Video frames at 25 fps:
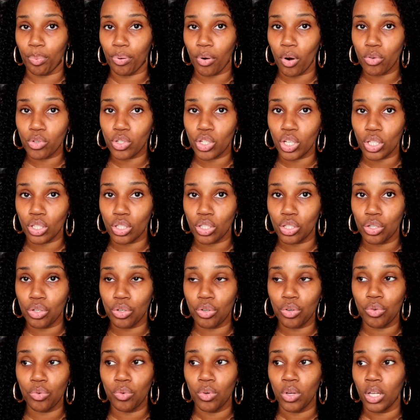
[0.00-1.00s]
approaching
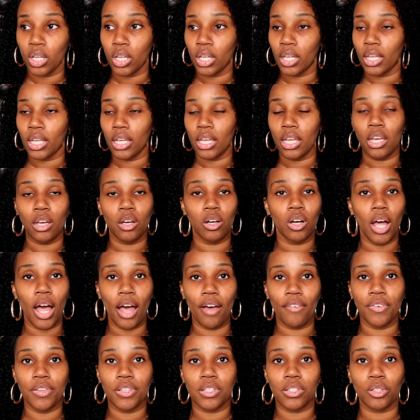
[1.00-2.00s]
2, he'll
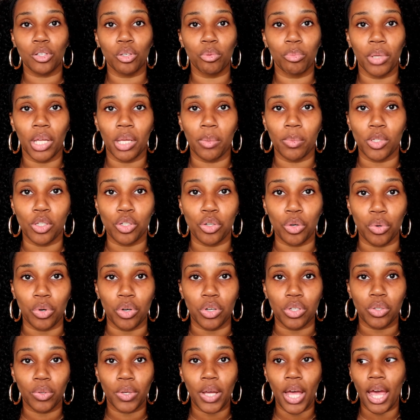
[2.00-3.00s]
have his little baby
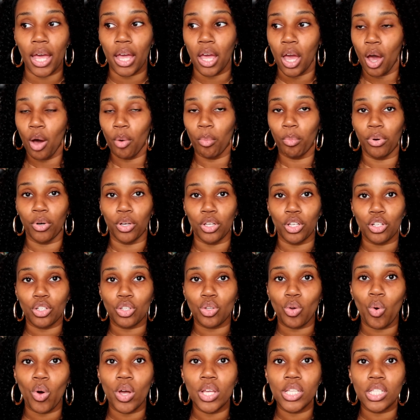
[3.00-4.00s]
chores, okay? Put
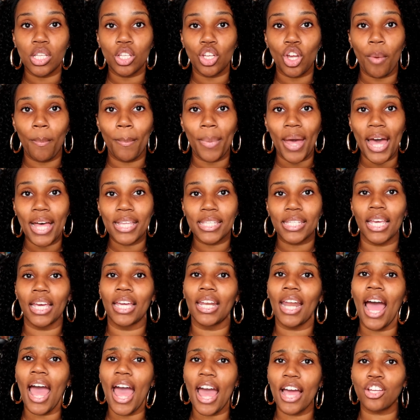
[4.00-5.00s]
your toys in your
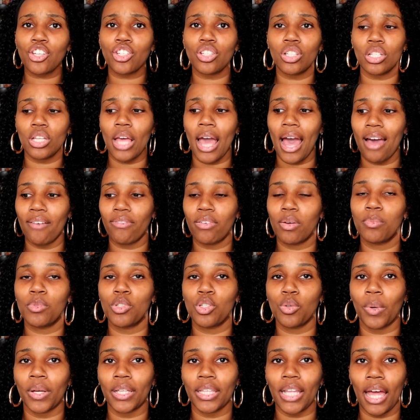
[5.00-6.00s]
basket. And I actually have
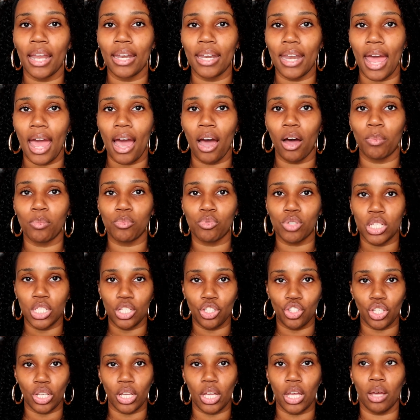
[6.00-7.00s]
him doing that now. I'm
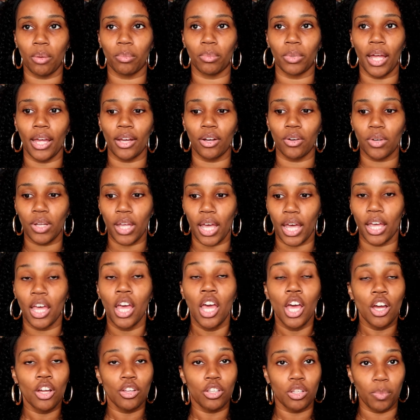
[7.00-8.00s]
teaching him, like,
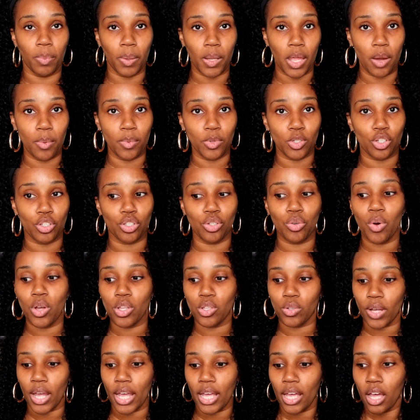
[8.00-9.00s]
okay, you're playing with your
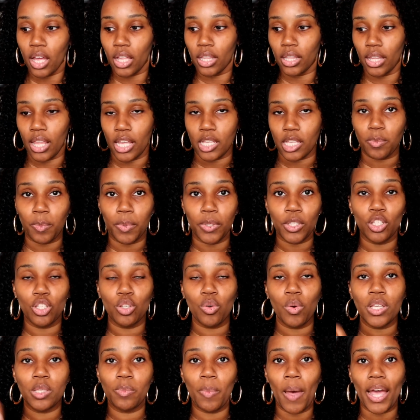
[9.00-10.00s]
toys, okay, let's put the
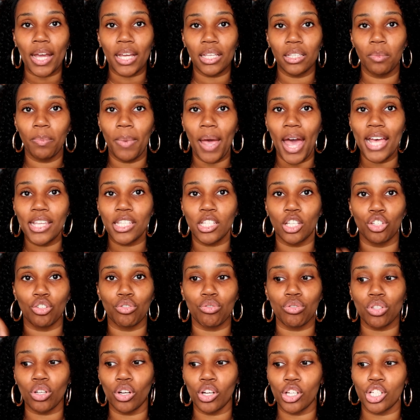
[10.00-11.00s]
toys back in the basket.
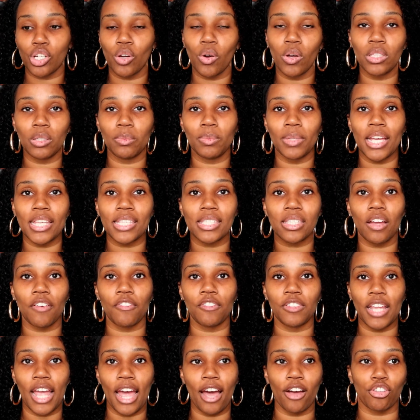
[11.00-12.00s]
You start showing them that
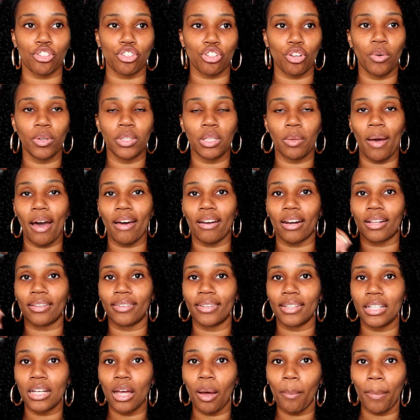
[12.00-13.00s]
stuff now, showing them how
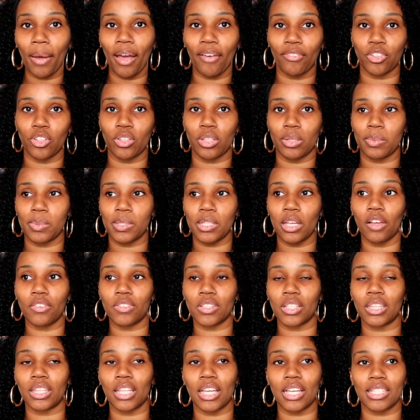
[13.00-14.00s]
to clean up after
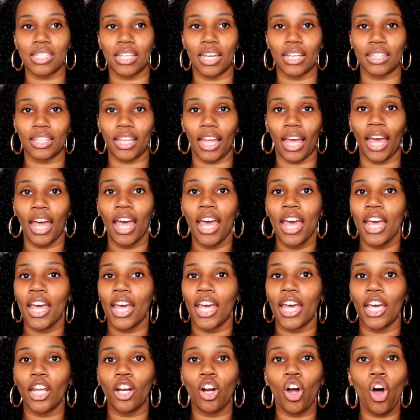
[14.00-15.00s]
themselves and things like that.
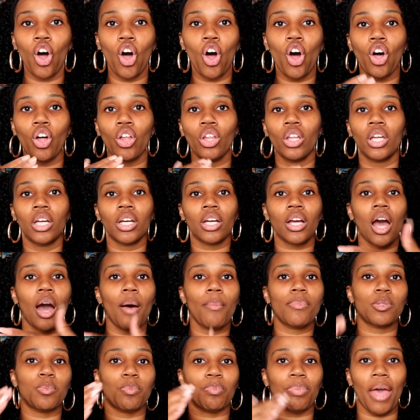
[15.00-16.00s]
It all
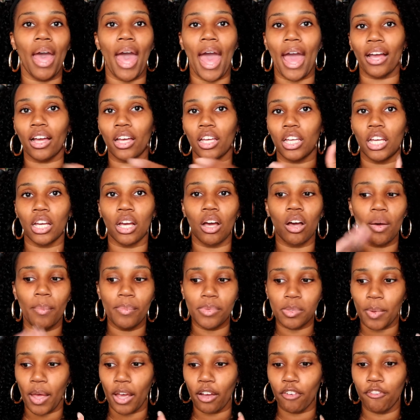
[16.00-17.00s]
comes back. It
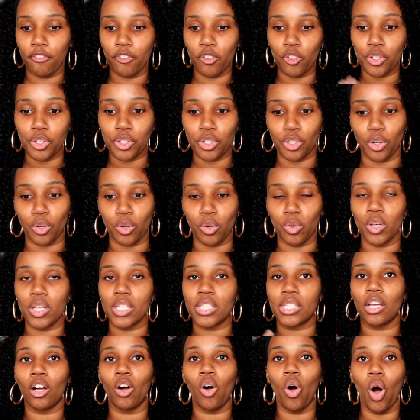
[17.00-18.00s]
comes back full circle,
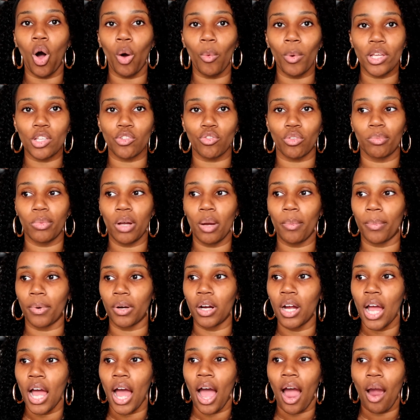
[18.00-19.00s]
because they'll always remember.